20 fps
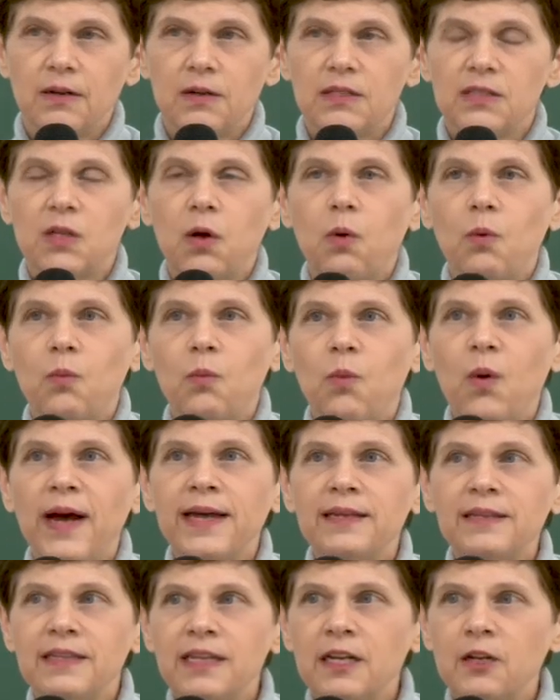So
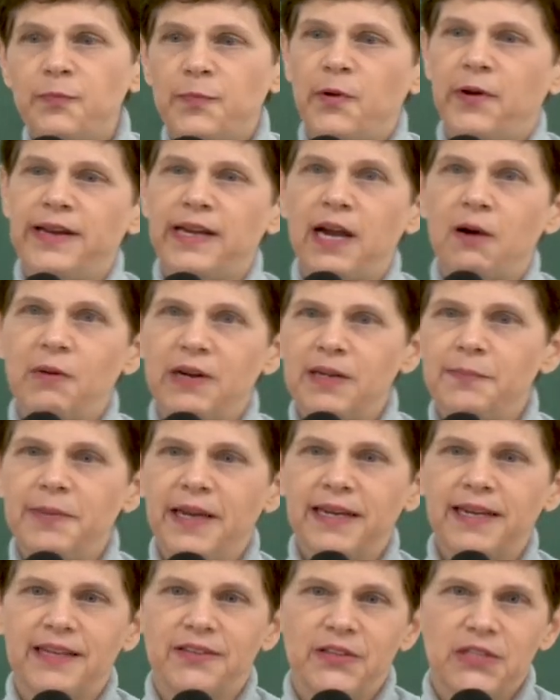one little point I want to
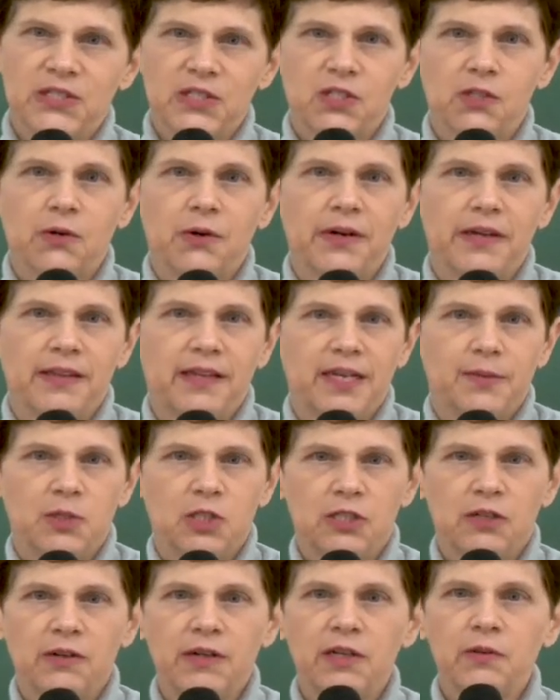make in this story that I'm
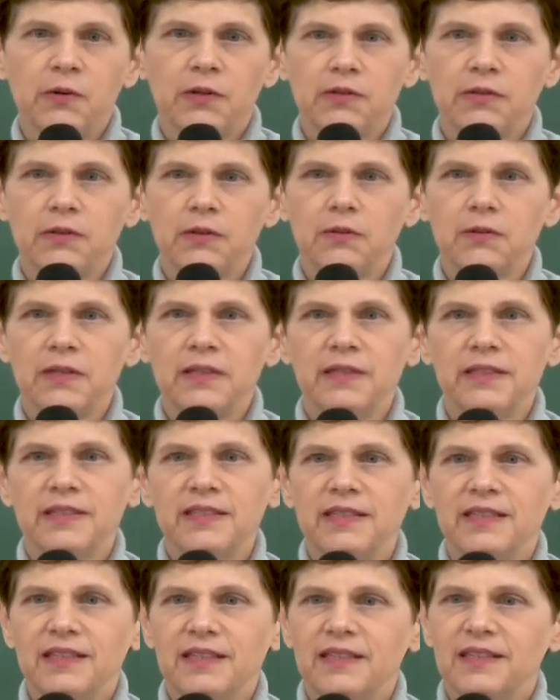sharing with you
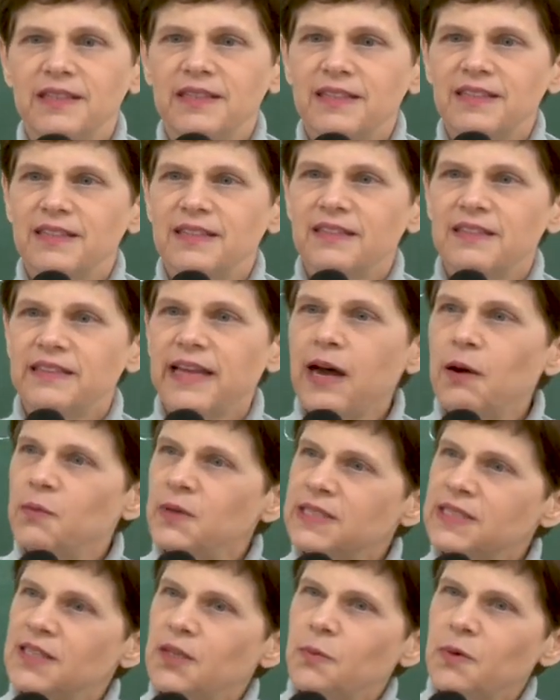is that
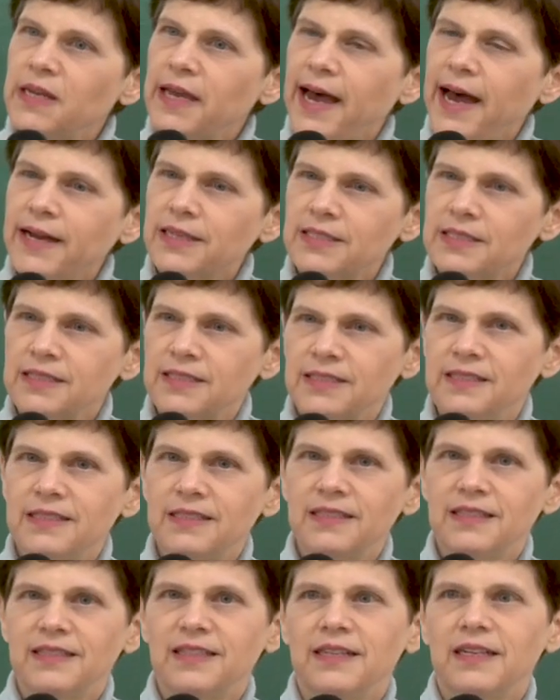was the
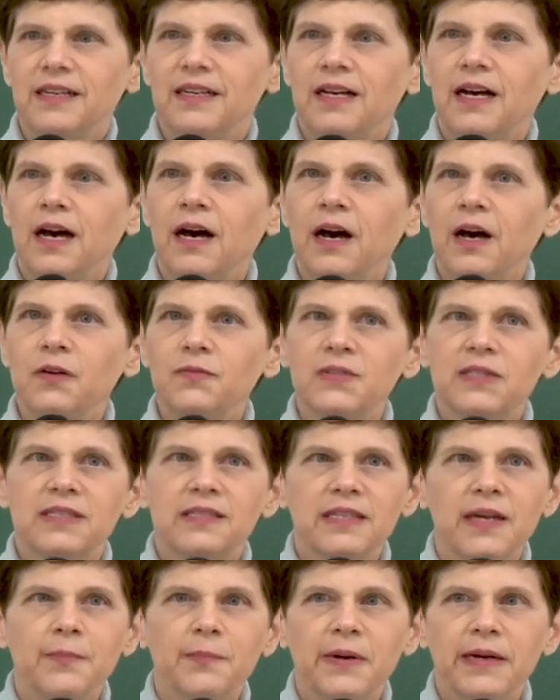reaction of
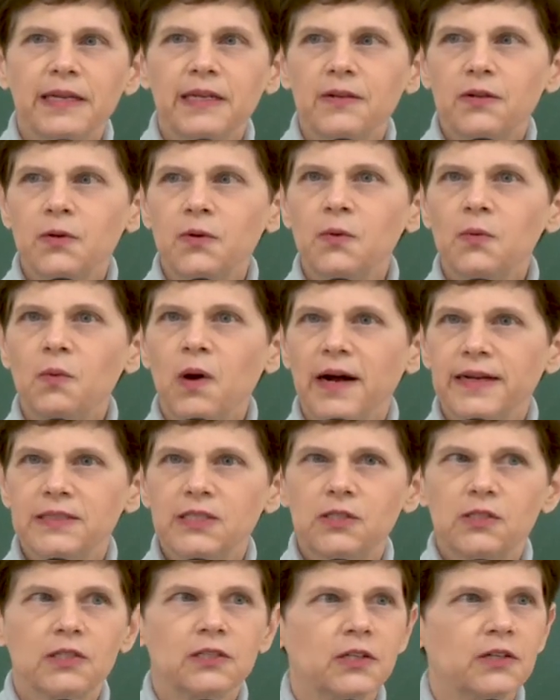somebody who
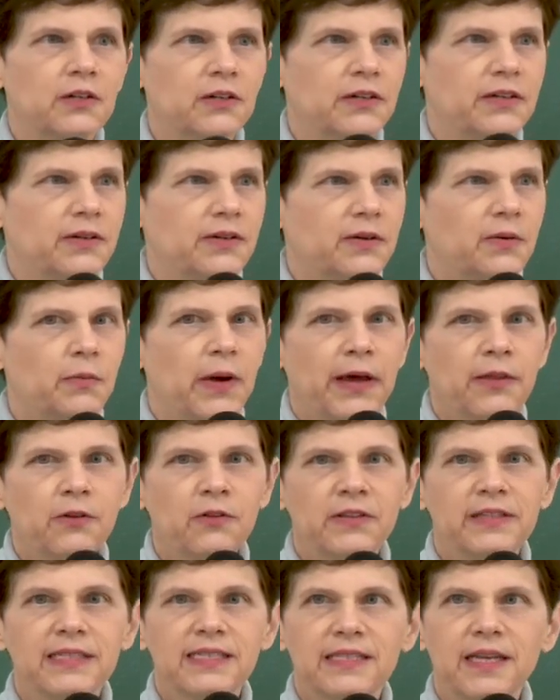wants to learn, rather
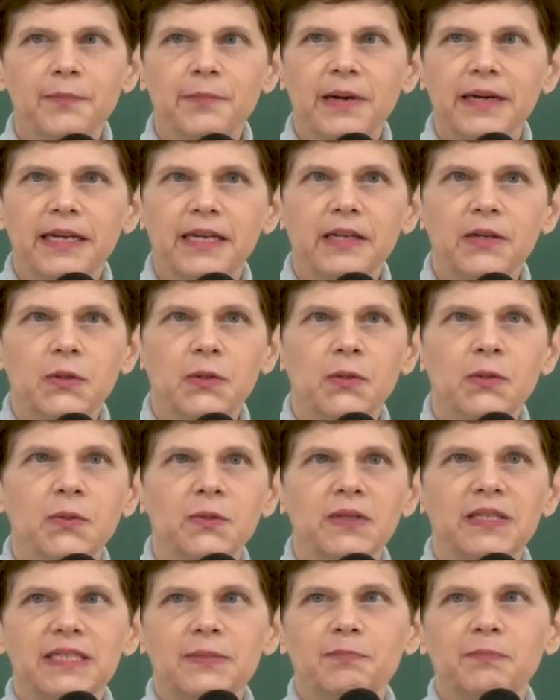than somebody
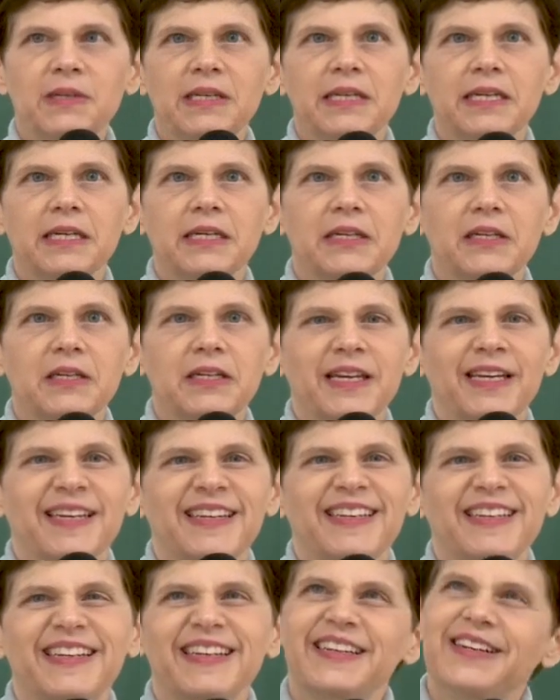who is being,
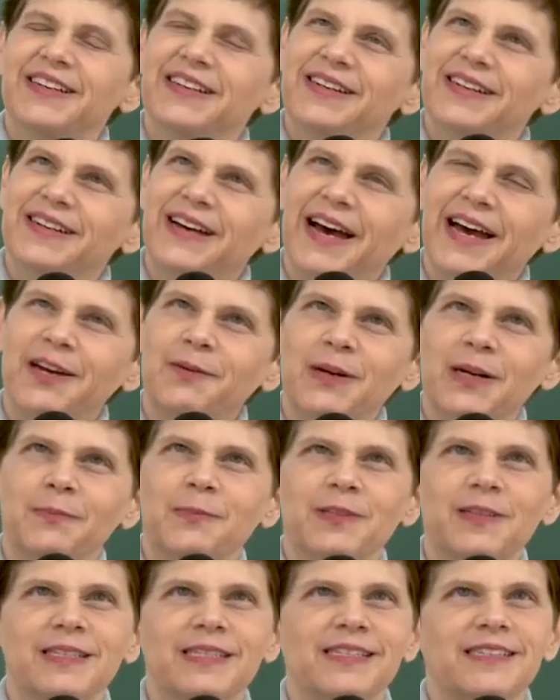I don't want to
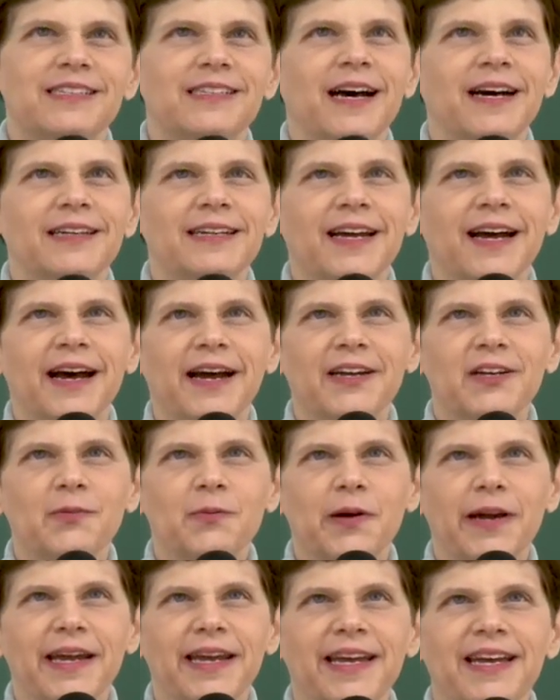put this in an unkind
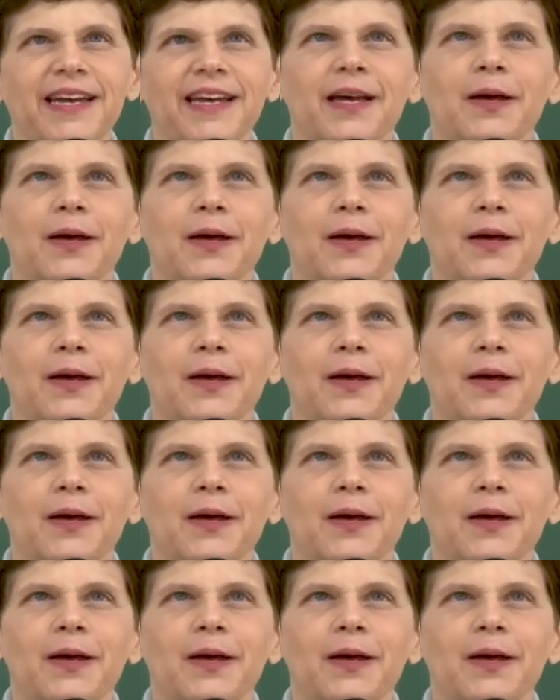way.